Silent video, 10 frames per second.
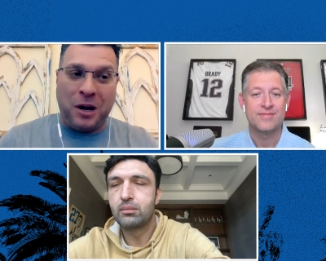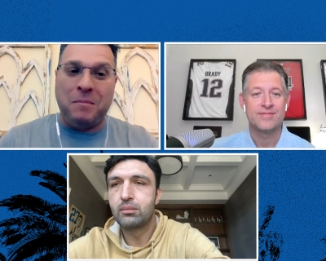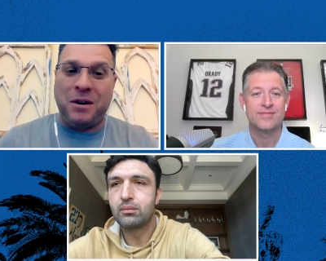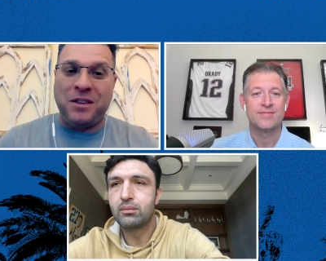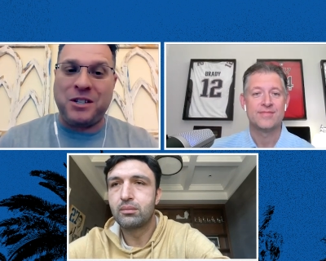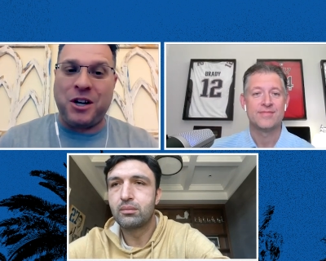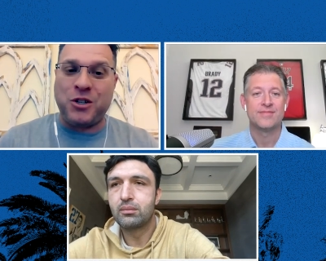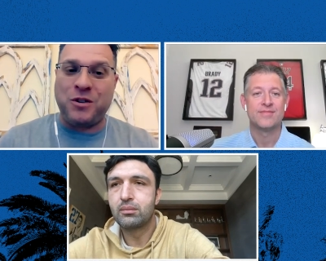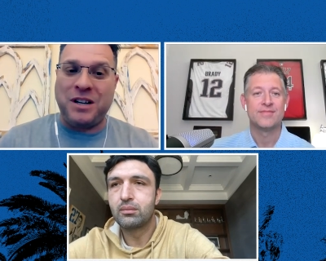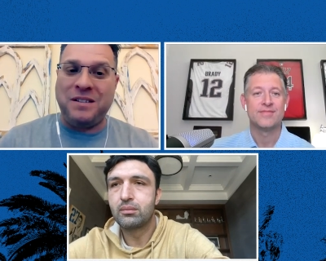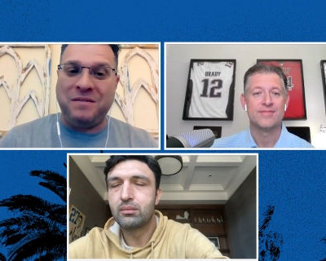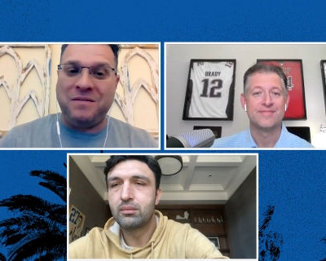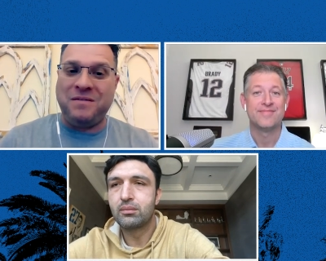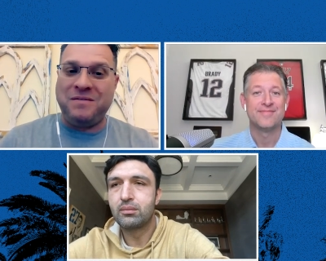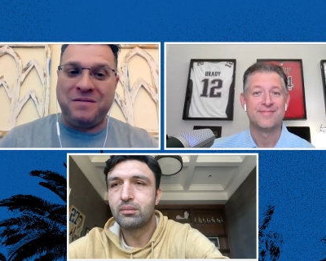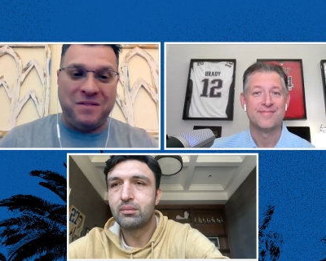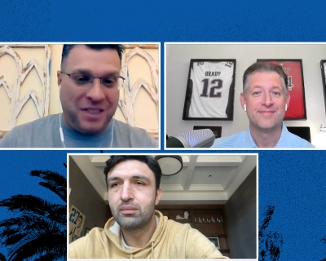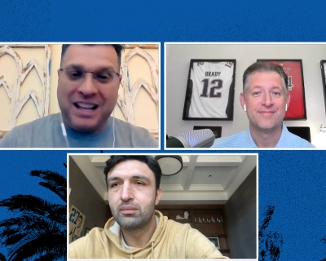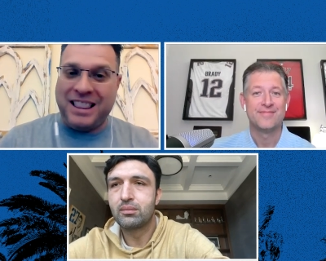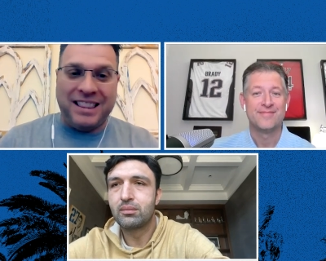Speaker 1: coming to this country,
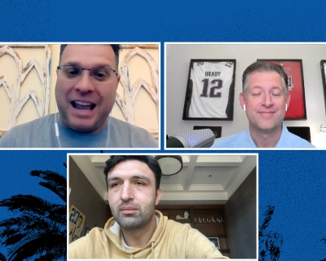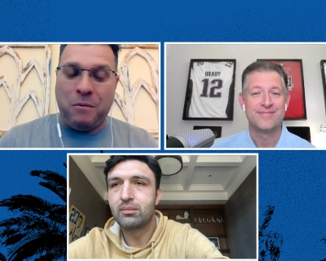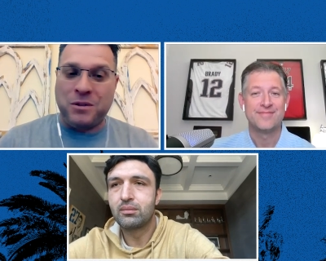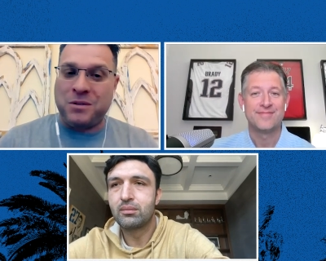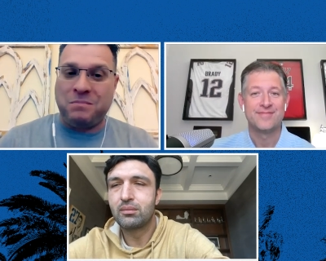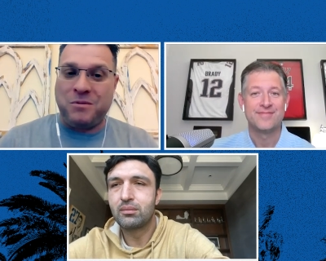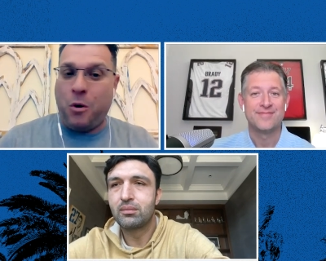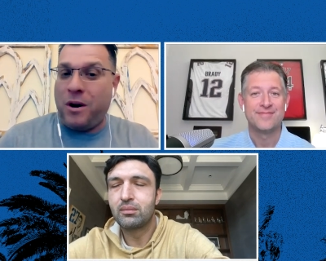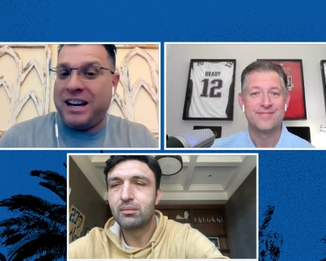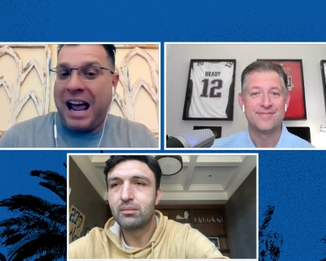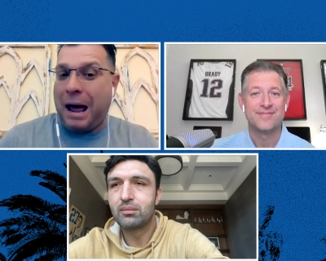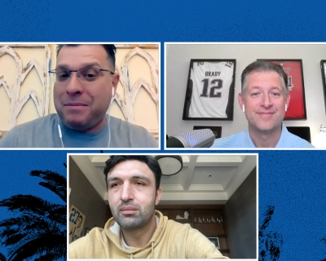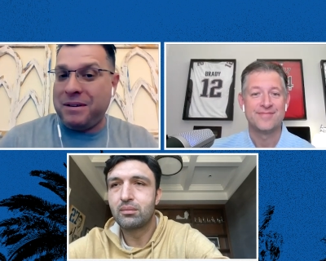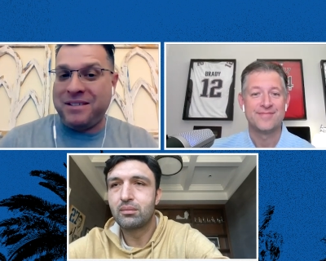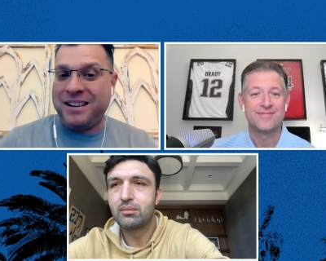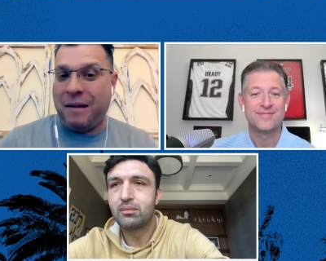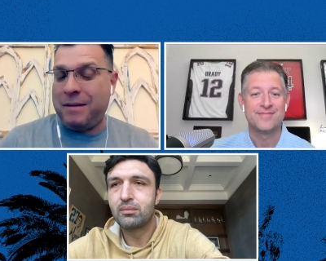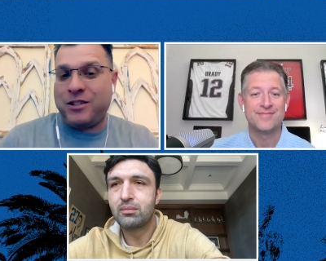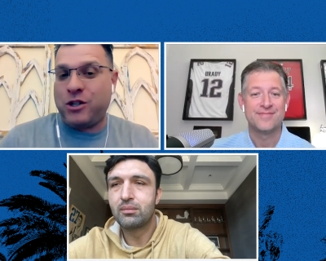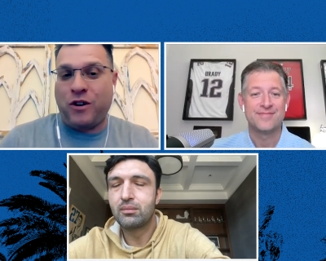think that that was going to happen? I
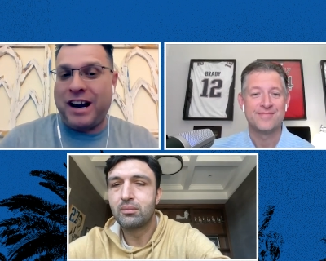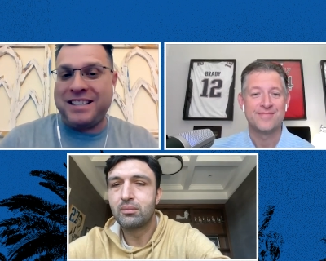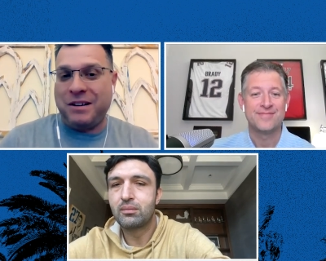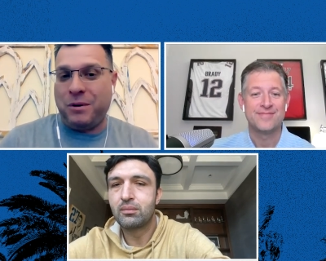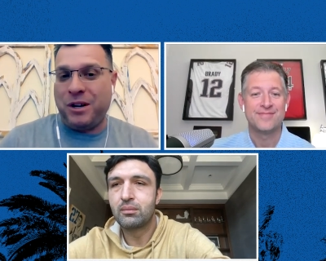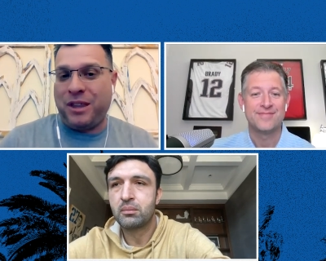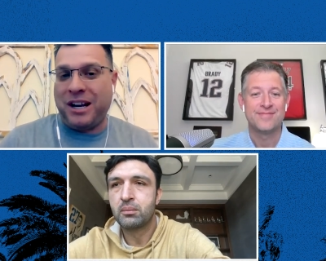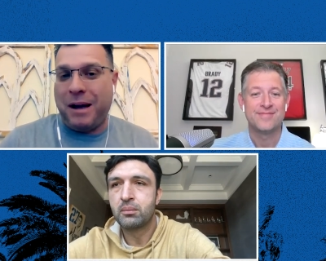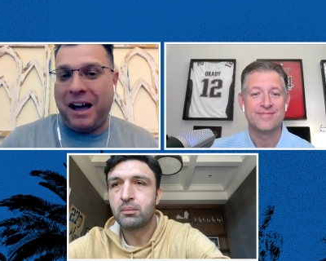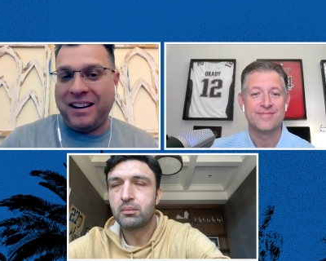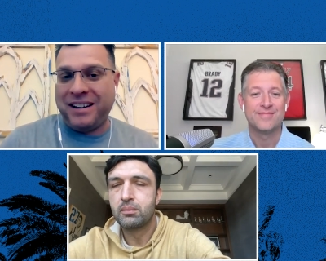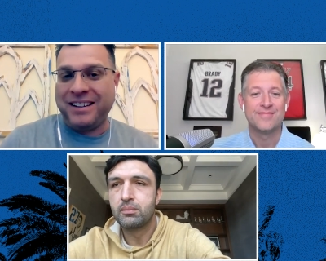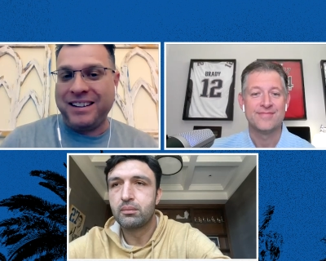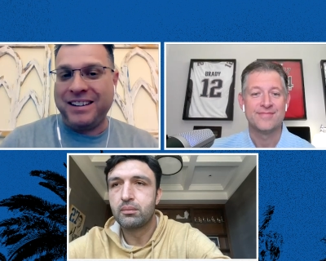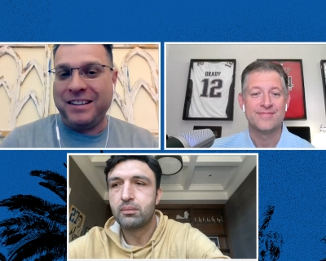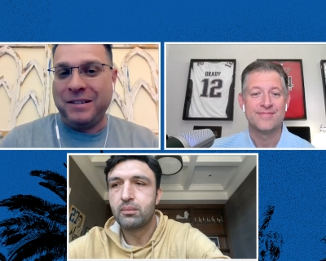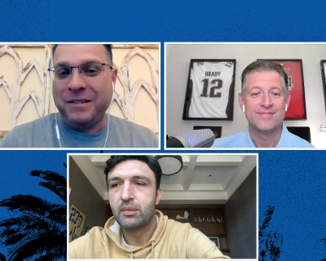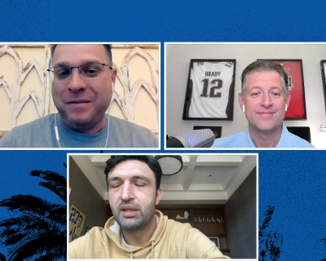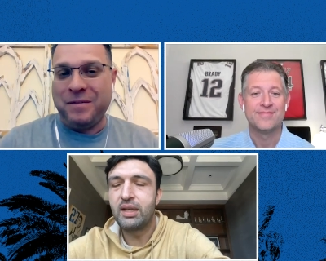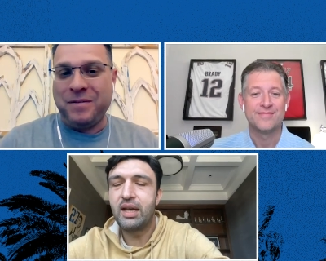mean, that's crazy when you think about it.
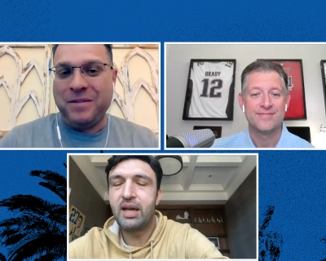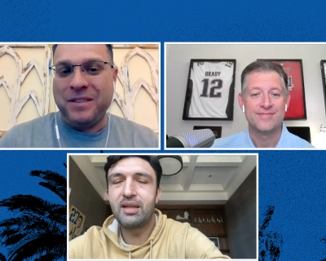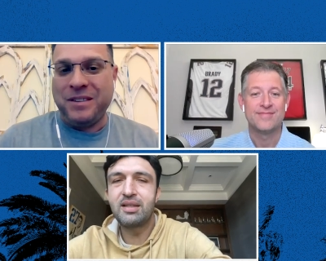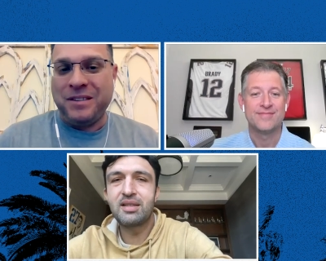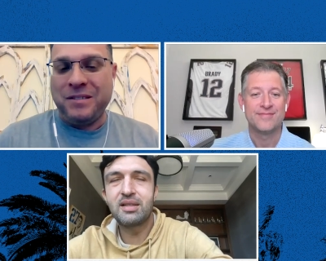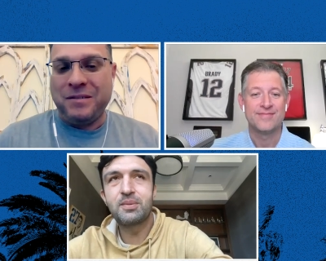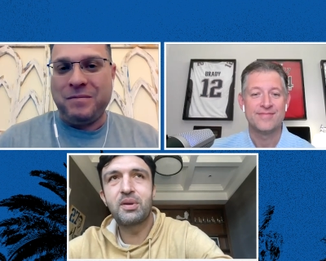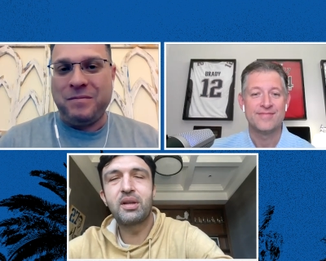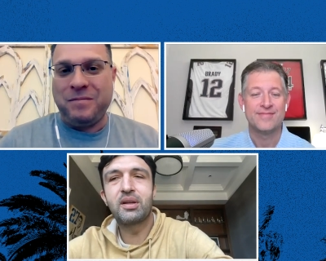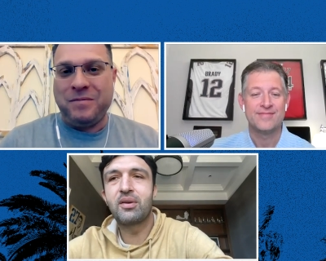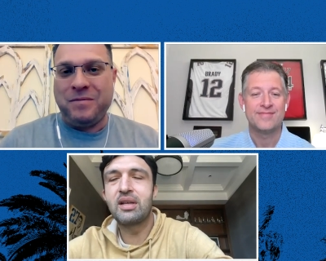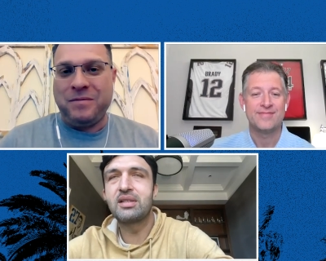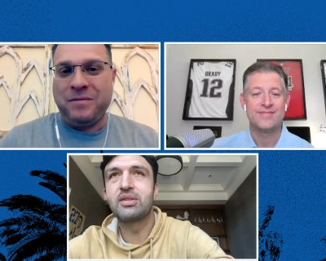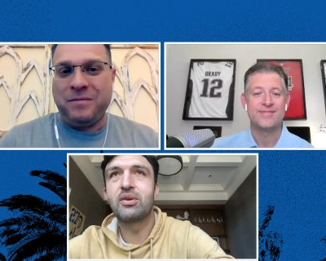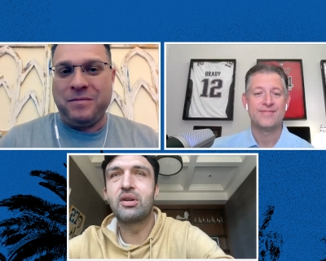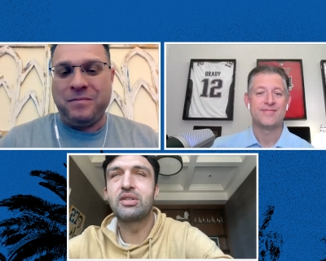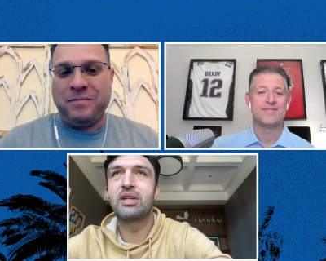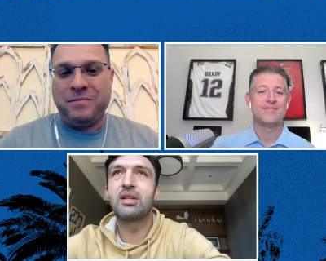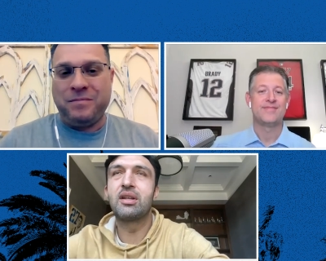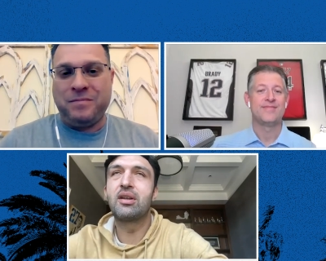
Speaker 2: Yeah, it's it's pretty crazy, George.
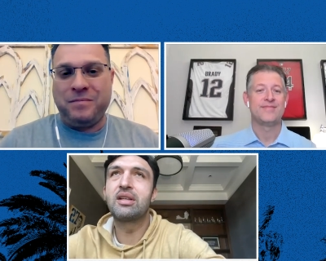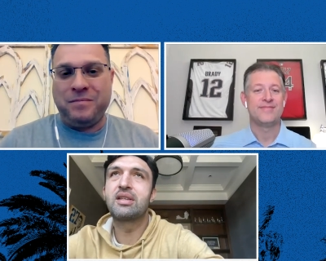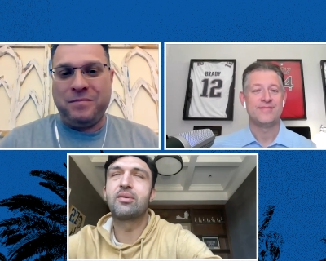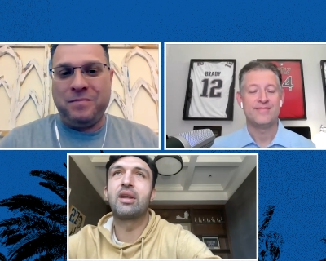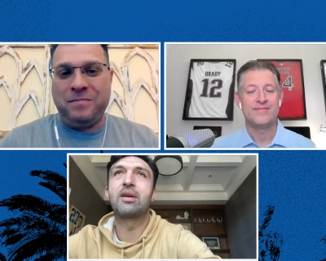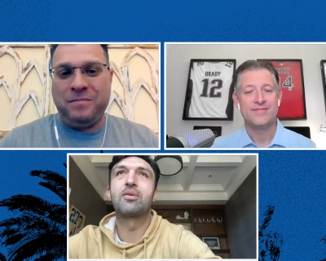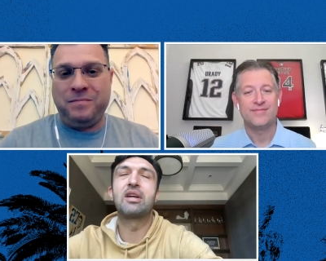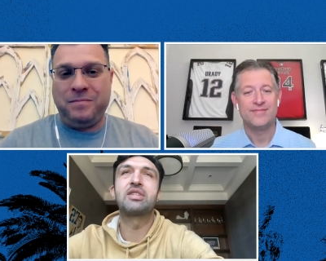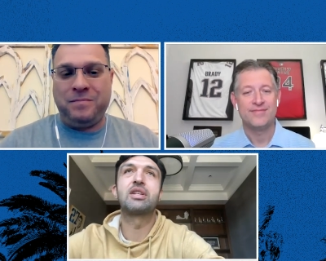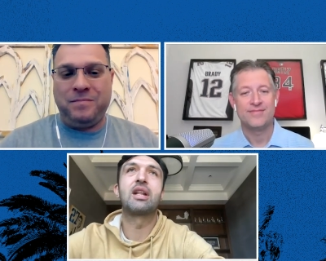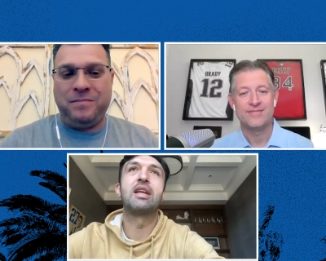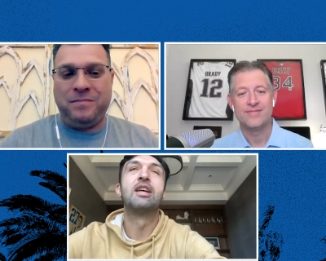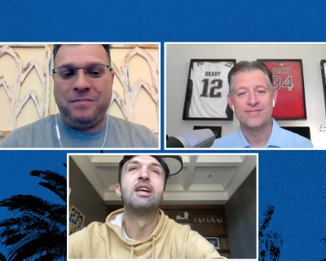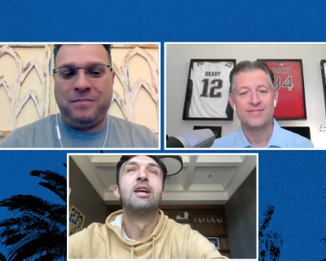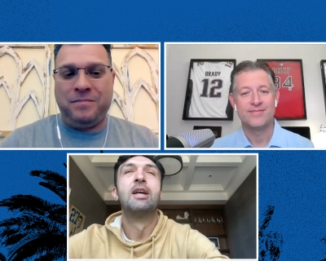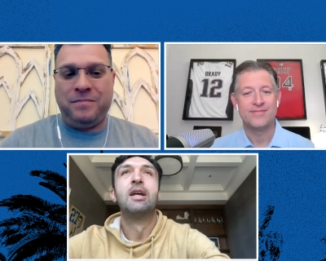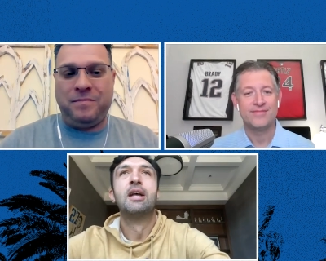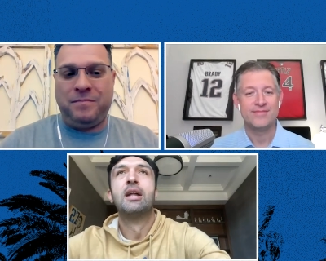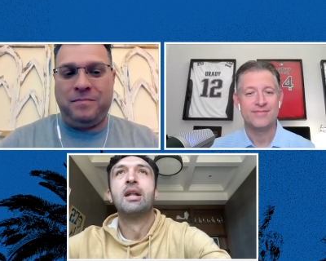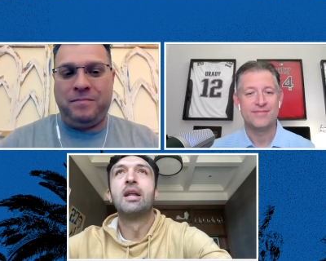And, you know, that's a great question. Like,
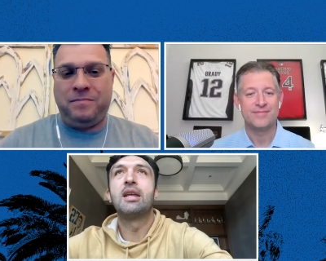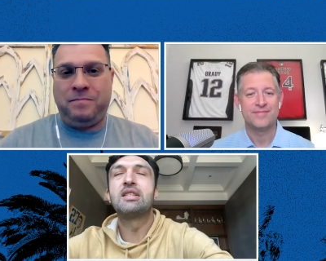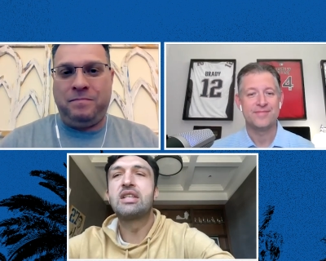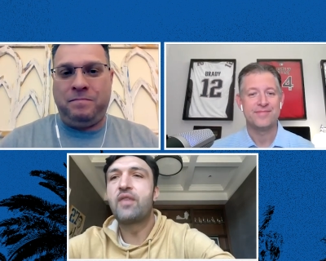it's it's